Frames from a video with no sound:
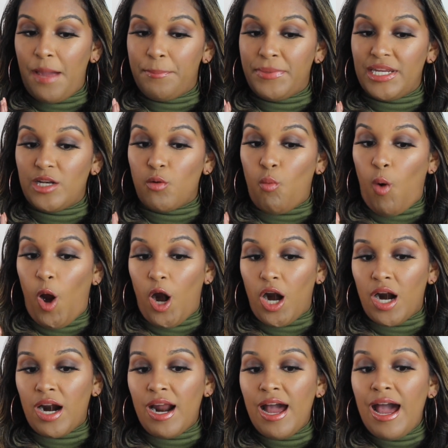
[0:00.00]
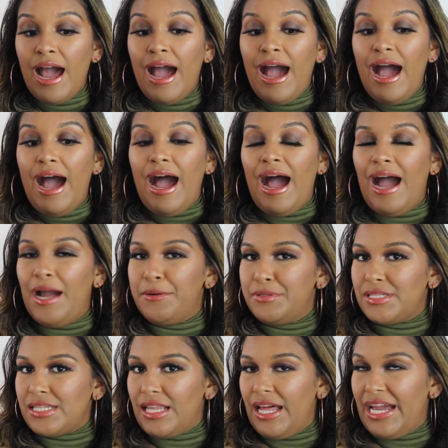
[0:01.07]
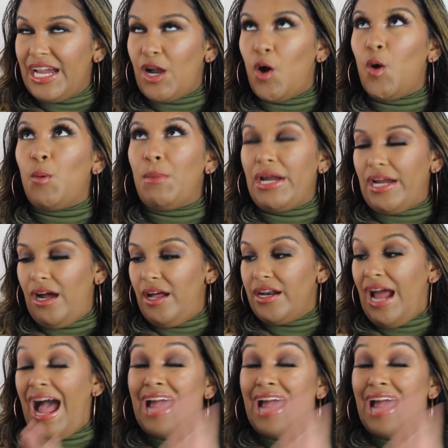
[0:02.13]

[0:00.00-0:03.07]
Epi Noir, I was like, oh my god.